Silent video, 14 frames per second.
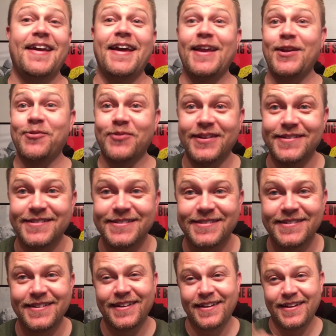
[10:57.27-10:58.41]
Anyways,
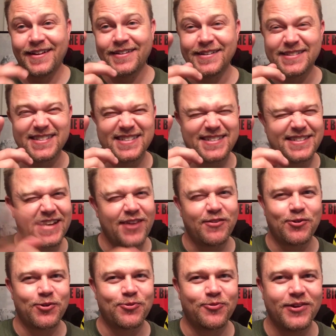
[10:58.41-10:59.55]
this is
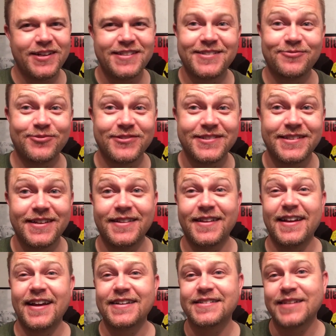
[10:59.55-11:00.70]
Shaving with Rich, and we'll see you in the
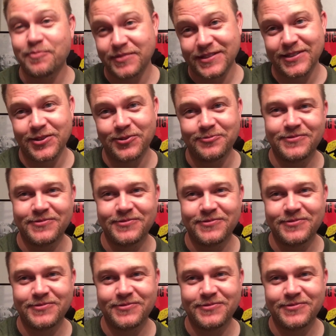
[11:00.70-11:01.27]
next episode.